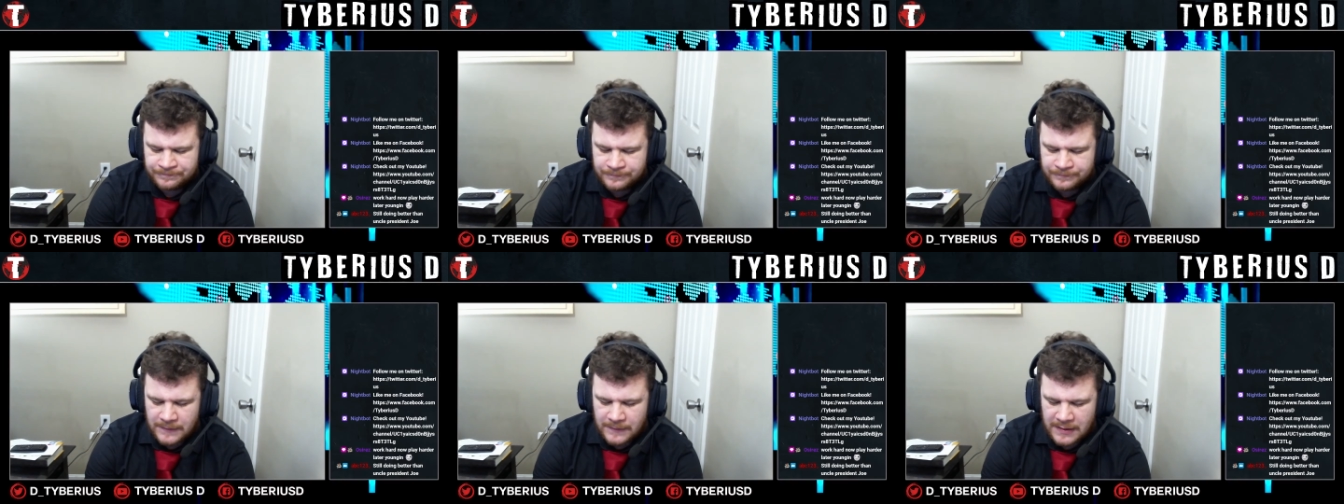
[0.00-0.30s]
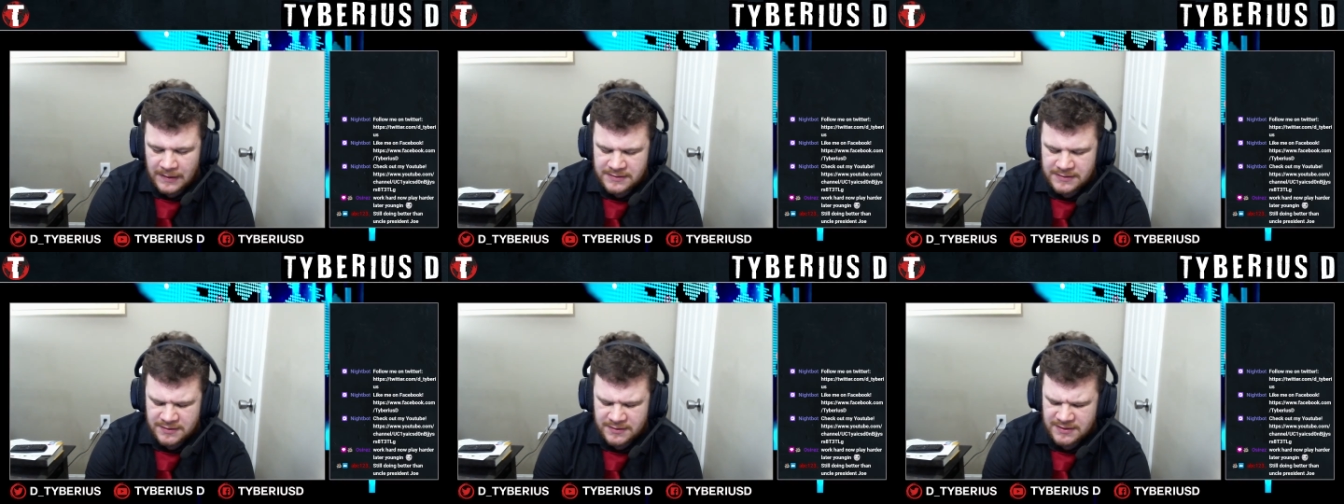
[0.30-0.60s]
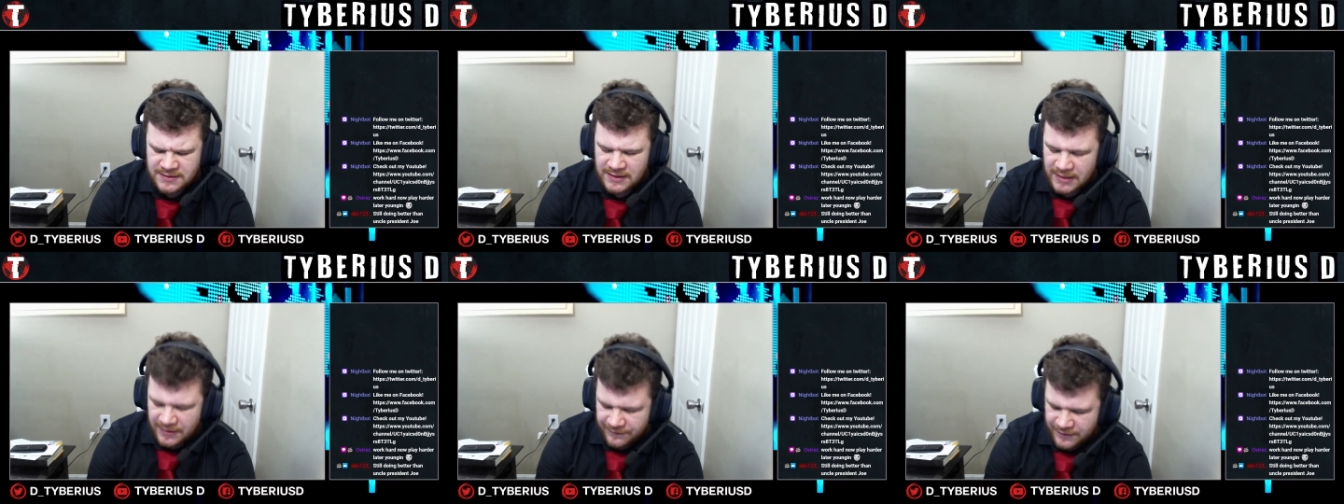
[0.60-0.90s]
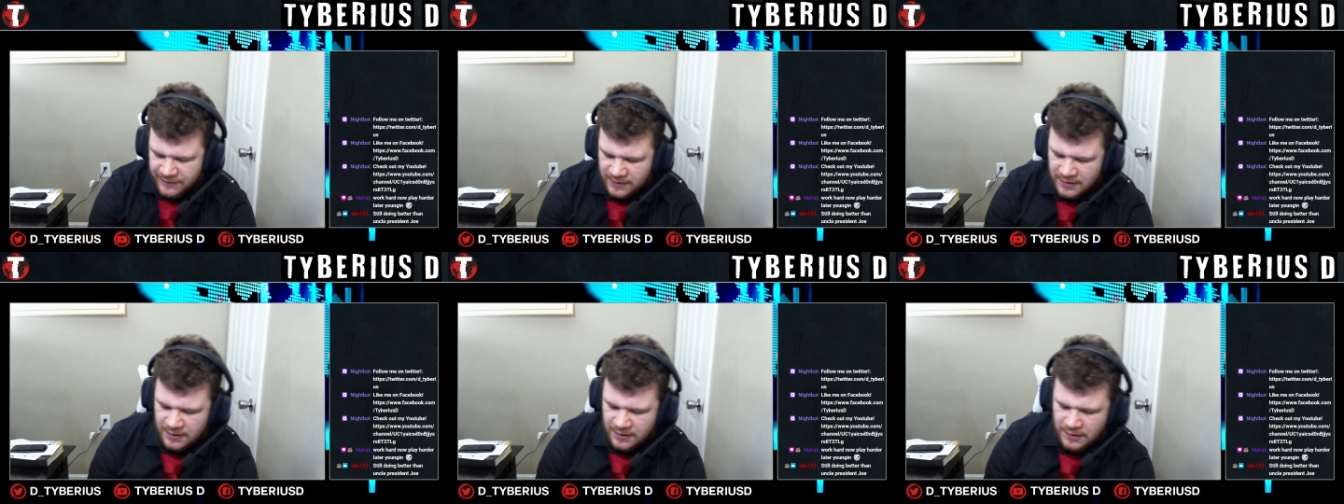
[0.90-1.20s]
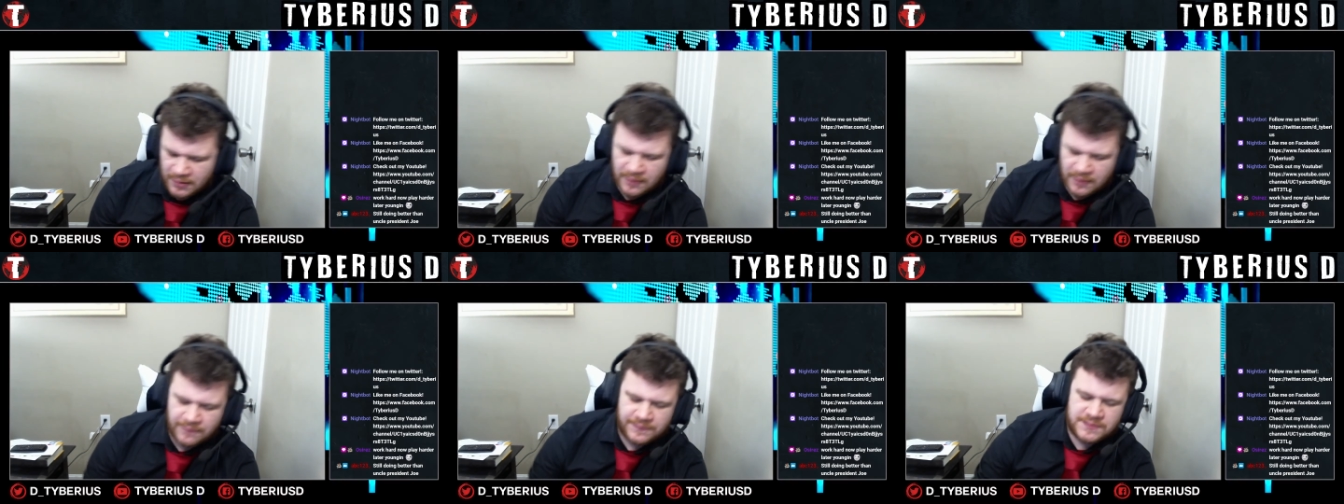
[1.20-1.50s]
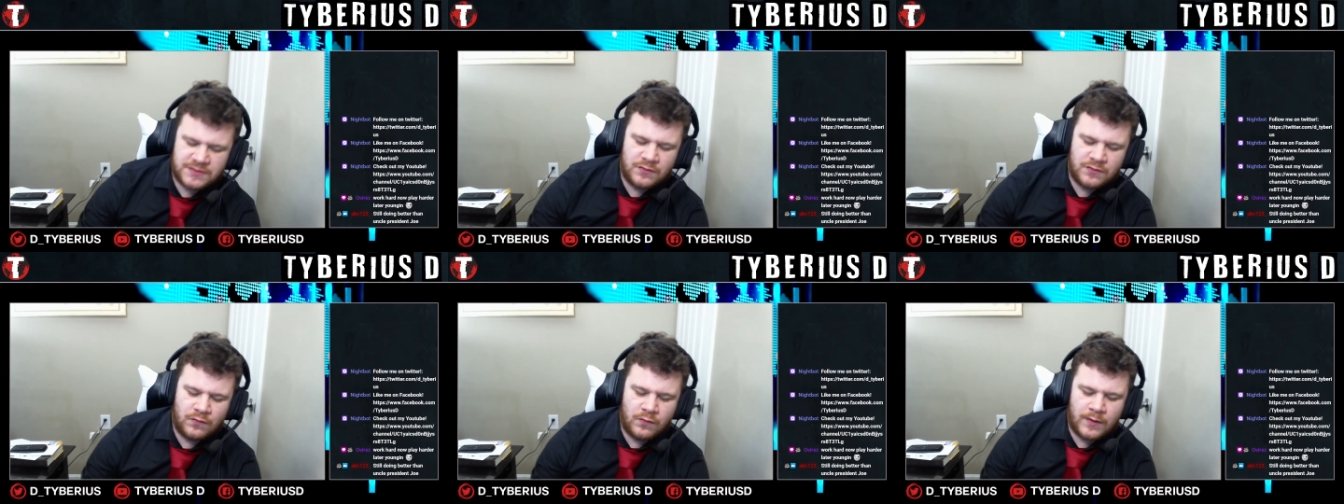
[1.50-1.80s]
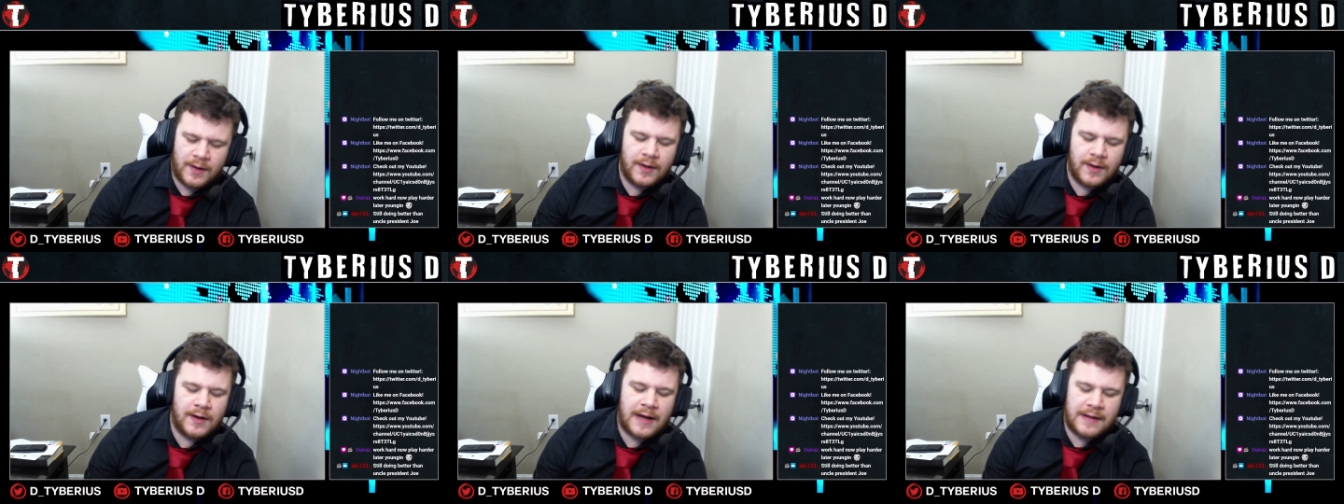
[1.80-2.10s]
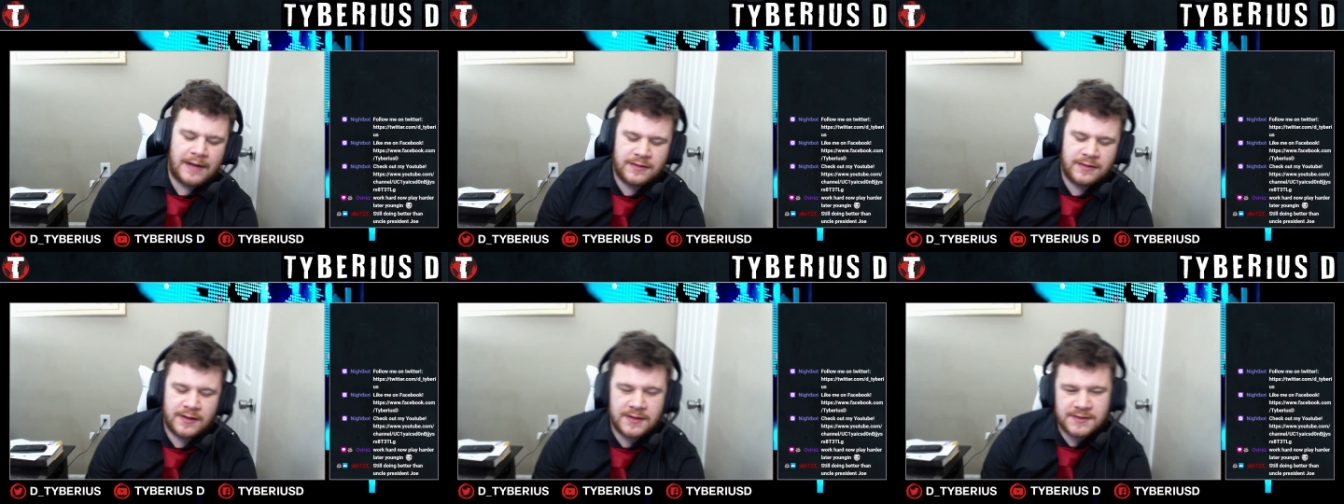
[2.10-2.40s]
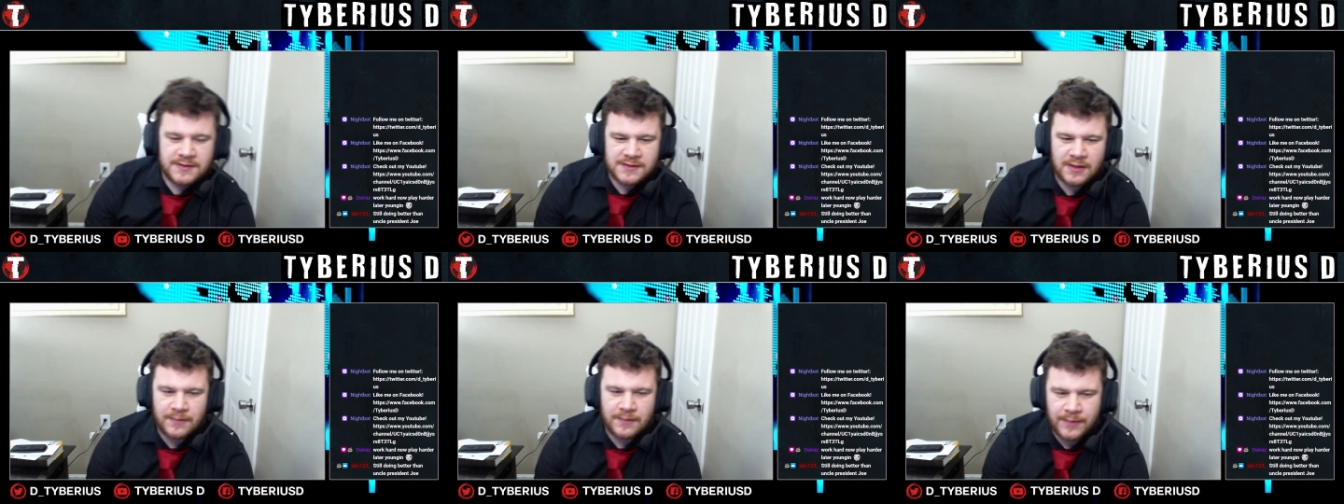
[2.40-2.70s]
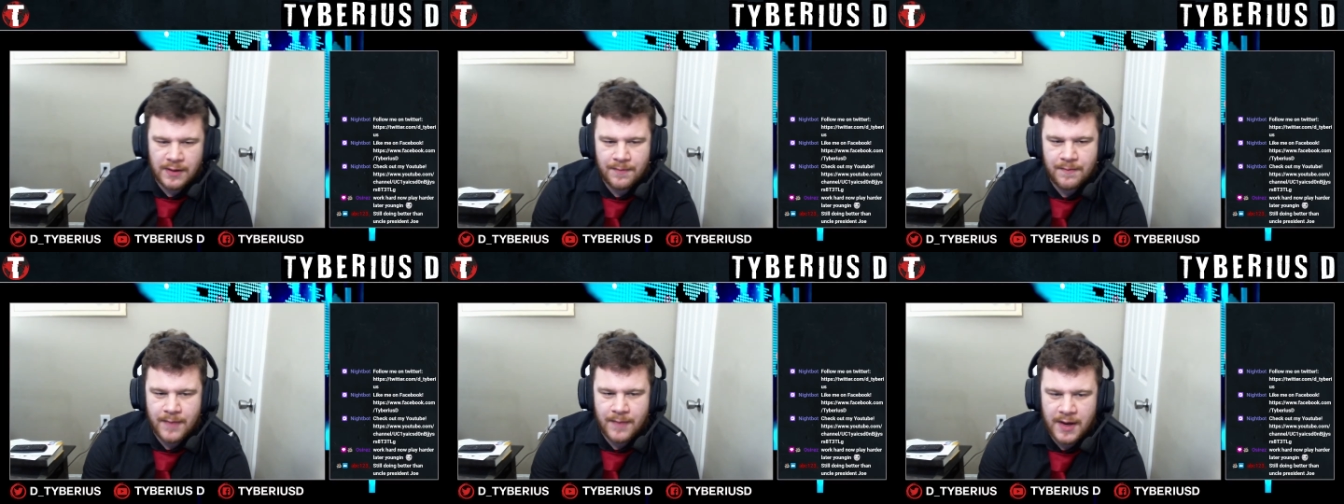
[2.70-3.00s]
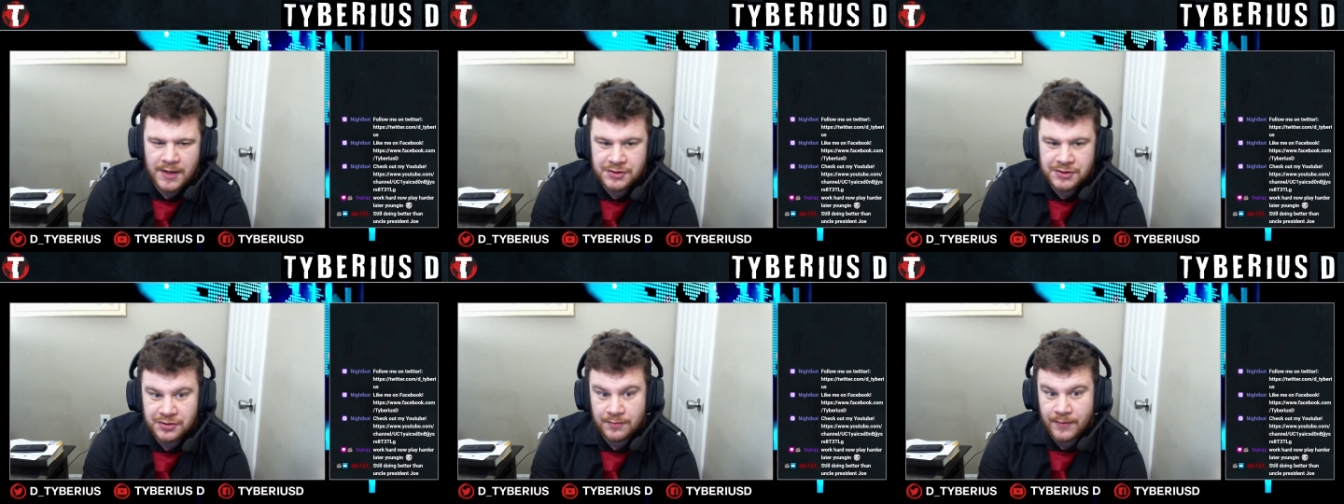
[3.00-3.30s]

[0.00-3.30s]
it's not significant enough to where I think it's going to be a major,